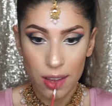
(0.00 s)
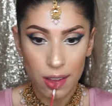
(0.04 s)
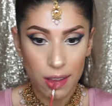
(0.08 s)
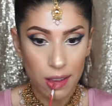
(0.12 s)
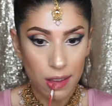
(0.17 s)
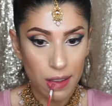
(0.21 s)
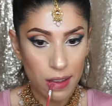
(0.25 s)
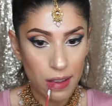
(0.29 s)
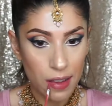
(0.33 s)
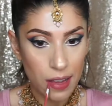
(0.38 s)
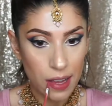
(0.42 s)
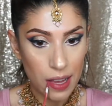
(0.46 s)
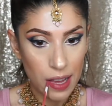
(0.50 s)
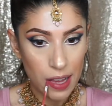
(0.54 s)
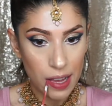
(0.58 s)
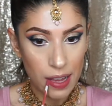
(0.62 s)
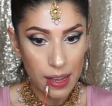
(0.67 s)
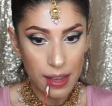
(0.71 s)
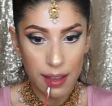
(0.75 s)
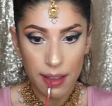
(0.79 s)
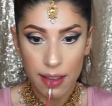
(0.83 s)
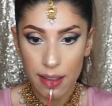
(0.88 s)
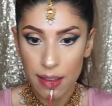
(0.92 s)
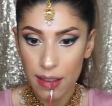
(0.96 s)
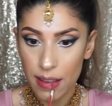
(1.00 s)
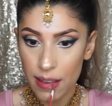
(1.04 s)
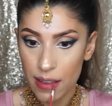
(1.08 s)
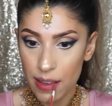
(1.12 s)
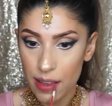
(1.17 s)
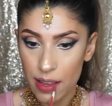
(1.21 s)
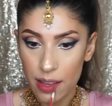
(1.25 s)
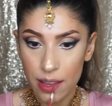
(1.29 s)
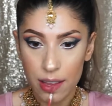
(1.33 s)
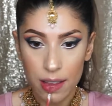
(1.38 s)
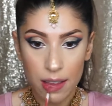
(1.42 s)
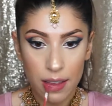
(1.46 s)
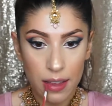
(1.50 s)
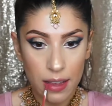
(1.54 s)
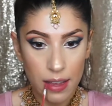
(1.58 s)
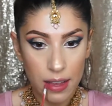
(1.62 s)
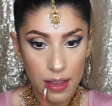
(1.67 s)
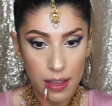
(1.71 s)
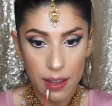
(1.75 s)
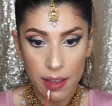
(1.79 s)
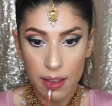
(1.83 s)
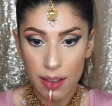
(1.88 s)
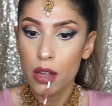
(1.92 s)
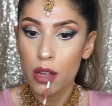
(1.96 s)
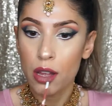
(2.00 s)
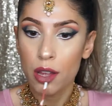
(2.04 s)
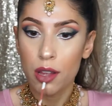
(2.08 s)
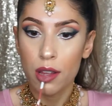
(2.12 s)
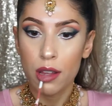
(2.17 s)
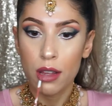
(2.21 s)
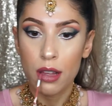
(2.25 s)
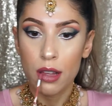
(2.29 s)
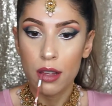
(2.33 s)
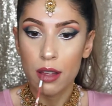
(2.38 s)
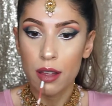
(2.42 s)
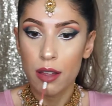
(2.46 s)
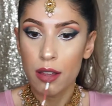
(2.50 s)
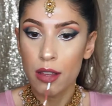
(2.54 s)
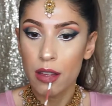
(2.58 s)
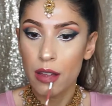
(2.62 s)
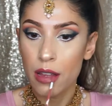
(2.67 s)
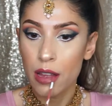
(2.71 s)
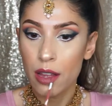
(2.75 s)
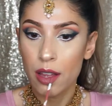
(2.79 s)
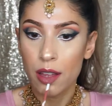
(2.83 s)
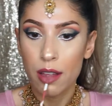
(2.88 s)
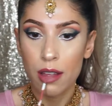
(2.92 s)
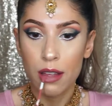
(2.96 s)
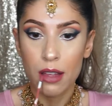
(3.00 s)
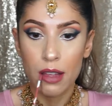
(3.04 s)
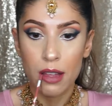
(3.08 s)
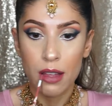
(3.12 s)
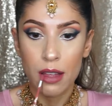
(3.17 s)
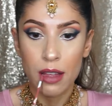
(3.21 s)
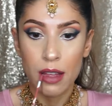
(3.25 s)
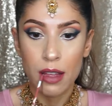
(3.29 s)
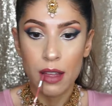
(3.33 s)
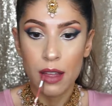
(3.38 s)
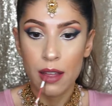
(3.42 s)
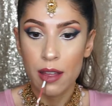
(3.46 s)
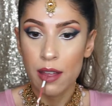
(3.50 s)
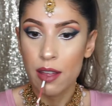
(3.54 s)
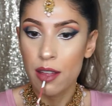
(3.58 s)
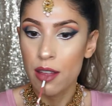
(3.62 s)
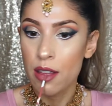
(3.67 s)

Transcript: from Pout Beauty in Razzling Days and the shade Z.